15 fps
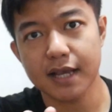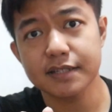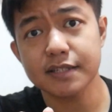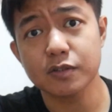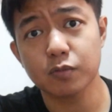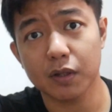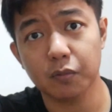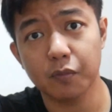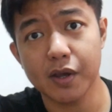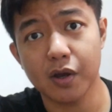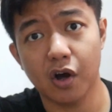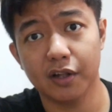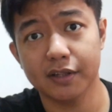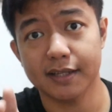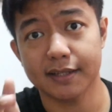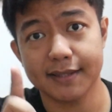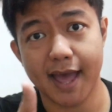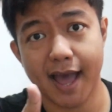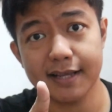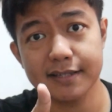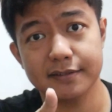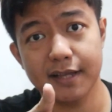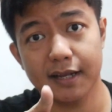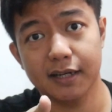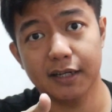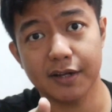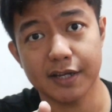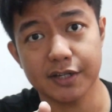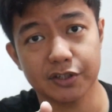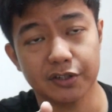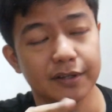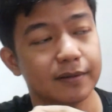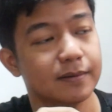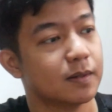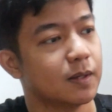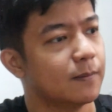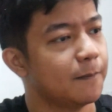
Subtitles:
Next is what we call the tax declaration.